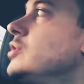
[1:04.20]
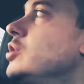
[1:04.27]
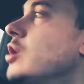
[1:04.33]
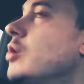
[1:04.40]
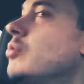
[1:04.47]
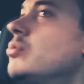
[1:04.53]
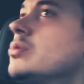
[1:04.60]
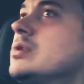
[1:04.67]
You
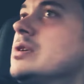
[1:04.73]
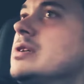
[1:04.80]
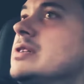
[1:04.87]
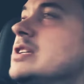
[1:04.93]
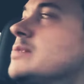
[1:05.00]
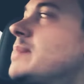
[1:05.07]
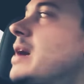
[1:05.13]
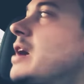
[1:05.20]
know,
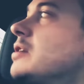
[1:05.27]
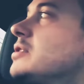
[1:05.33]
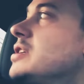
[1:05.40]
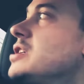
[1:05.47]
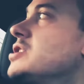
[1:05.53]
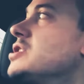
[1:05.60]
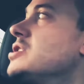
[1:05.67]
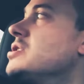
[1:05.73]
these
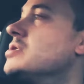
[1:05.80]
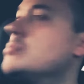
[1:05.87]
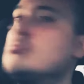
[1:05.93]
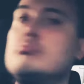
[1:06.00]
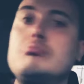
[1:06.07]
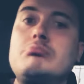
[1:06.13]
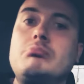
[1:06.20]
politicians,